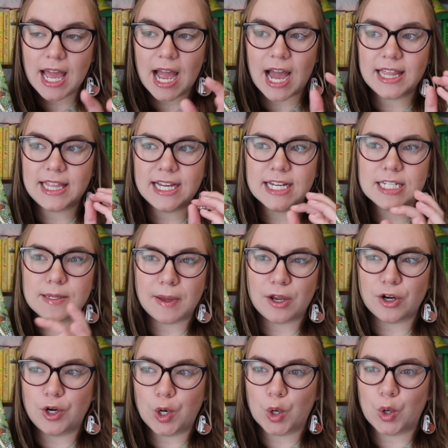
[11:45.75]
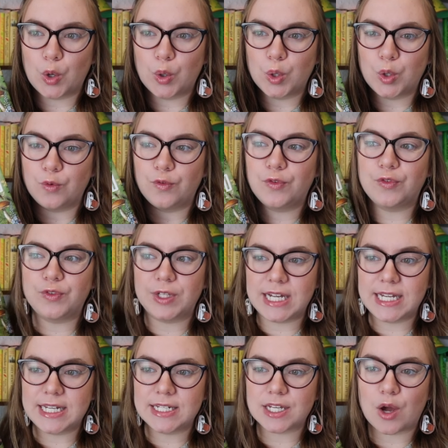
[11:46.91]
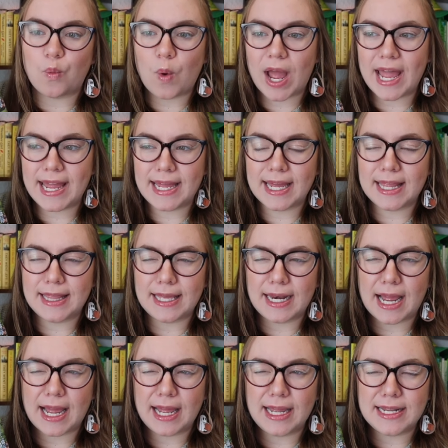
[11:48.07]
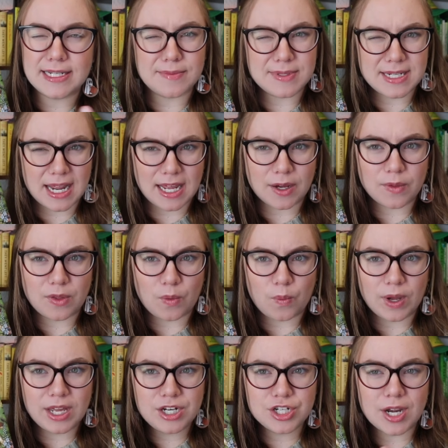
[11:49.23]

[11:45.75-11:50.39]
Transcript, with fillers: I think it's about a girl who flees away and then ends up staying with a witch.